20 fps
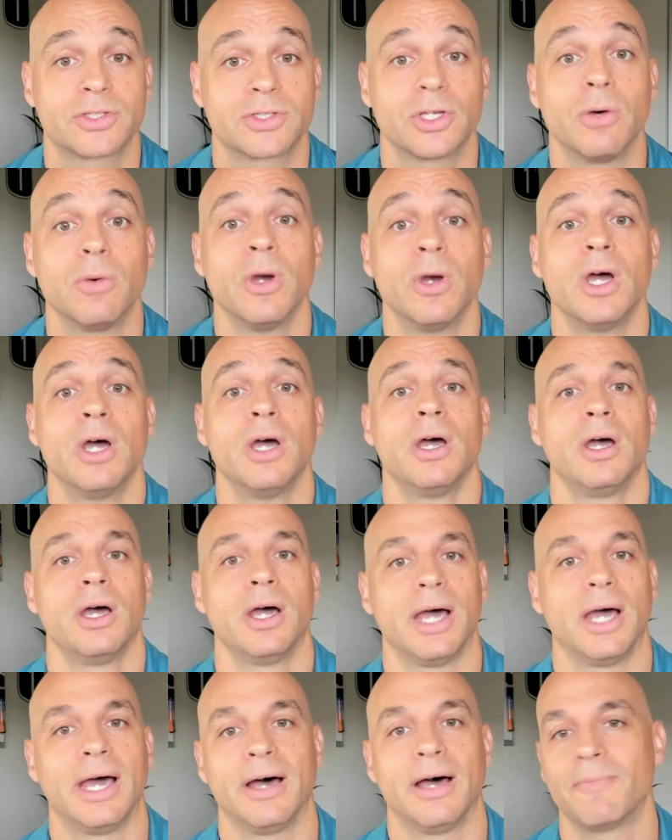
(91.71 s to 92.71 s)
So
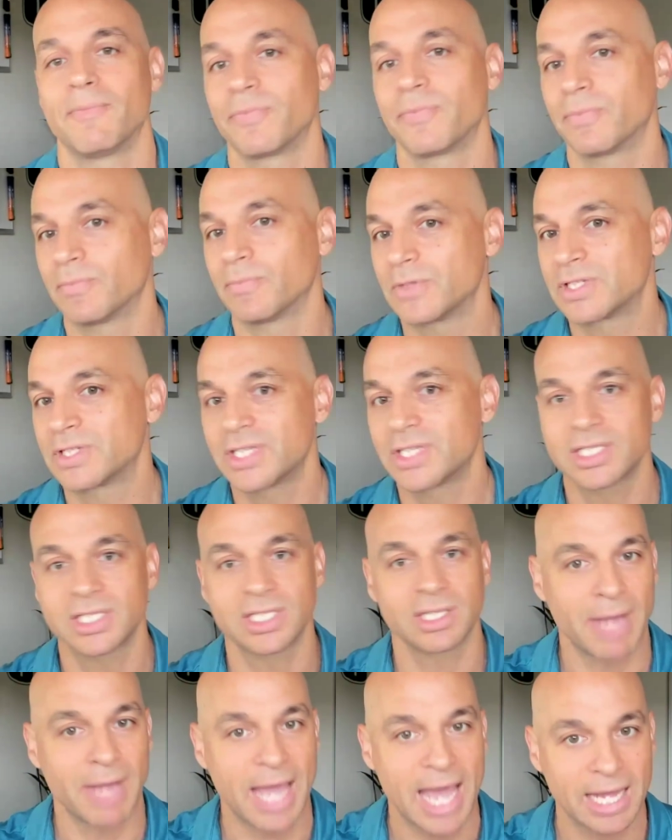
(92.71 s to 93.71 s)

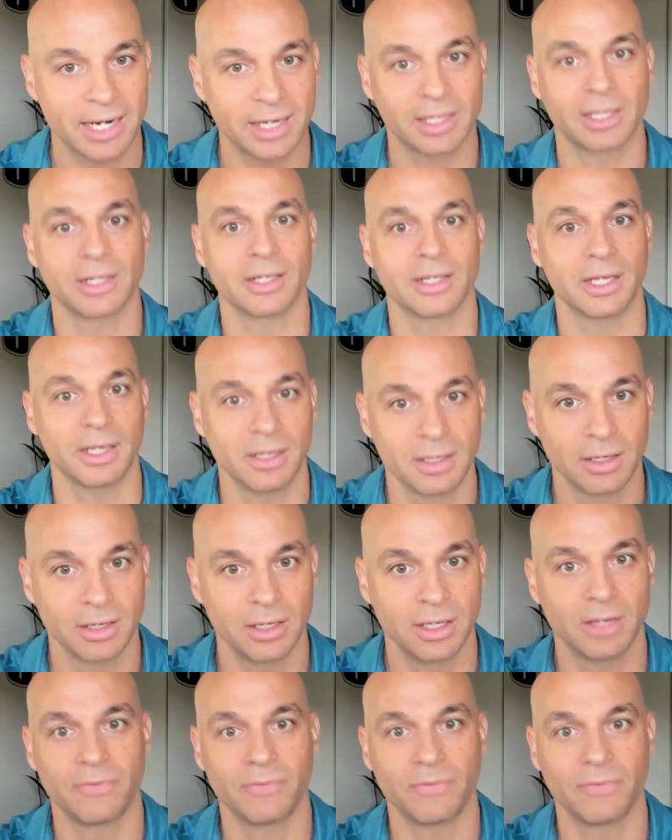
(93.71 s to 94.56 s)
systematically,